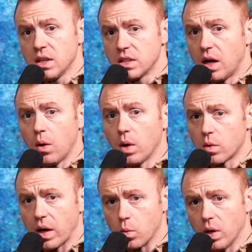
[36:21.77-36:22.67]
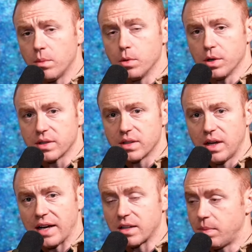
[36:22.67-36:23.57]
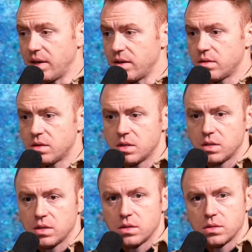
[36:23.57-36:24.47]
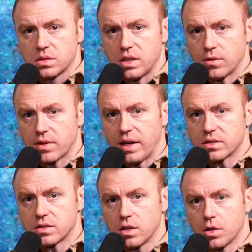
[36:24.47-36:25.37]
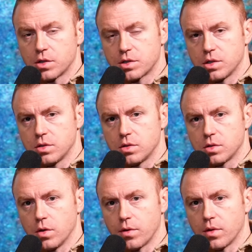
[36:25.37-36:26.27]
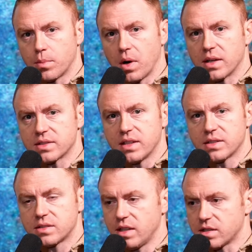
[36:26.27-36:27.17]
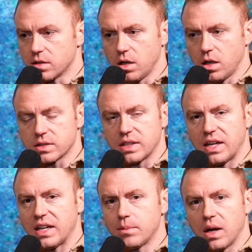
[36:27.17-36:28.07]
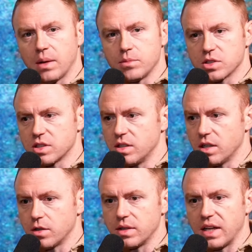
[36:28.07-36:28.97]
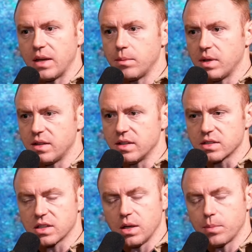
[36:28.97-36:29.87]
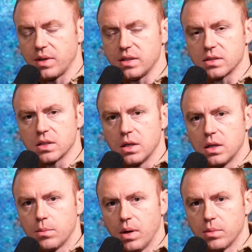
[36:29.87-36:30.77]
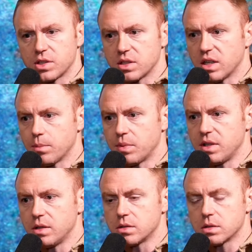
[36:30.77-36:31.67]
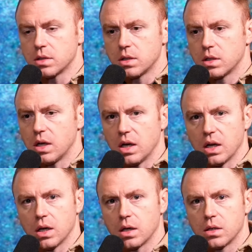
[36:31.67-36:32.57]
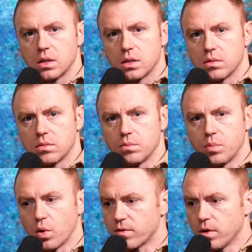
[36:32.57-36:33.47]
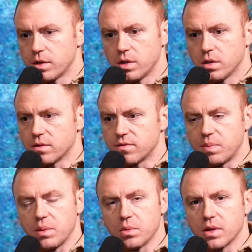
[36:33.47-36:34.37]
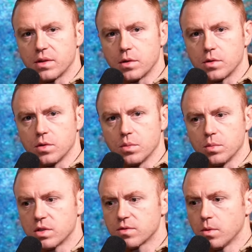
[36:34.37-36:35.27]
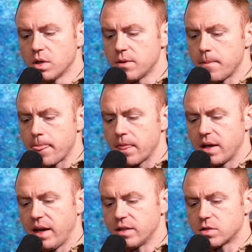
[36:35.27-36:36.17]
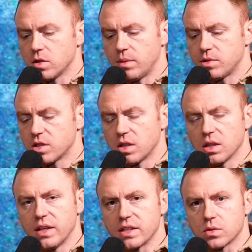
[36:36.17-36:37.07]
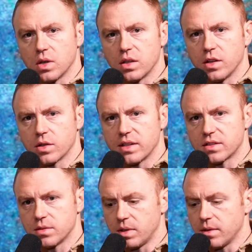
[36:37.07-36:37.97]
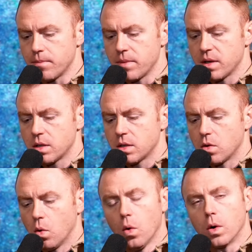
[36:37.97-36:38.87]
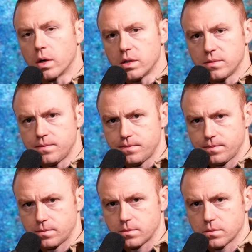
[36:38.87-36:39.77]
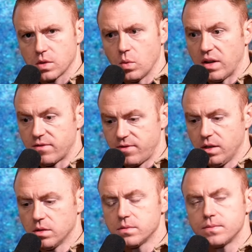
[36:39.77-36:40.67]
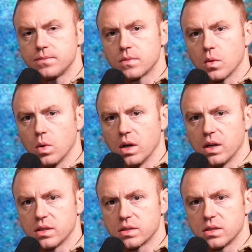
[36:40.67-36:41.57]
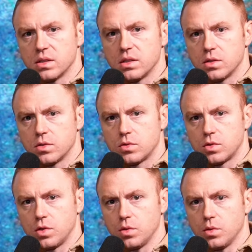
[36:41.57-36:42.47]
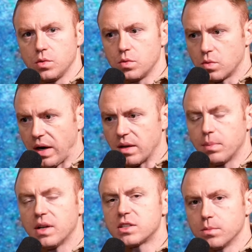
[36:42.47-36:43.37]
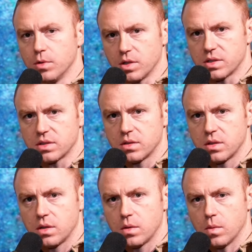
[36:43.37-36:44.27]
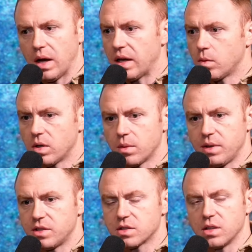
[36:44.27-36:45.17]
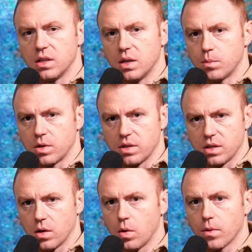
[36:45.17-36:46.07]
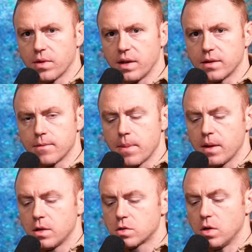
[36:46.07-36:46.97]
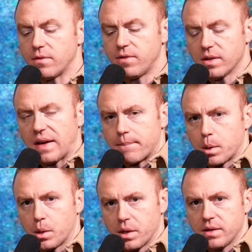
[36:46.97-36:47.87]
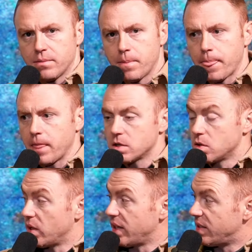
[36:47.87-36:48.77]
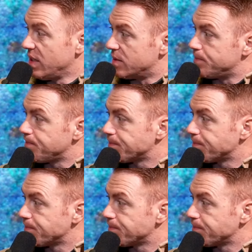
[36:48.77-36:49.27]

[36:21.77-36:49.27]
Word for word: Do I want to write one book? I could pay several thousand dollars to go through the process. It takes a long time. I'm just another name in this company's publishing company's uh, um, portfolio of people that they're doing books for, and so I'm just on a list, and they'll get to me. Or what I felt was to write a bunch of books. Well, I don't want to be just a number in the whole thing. So I felt that burden. So what I did,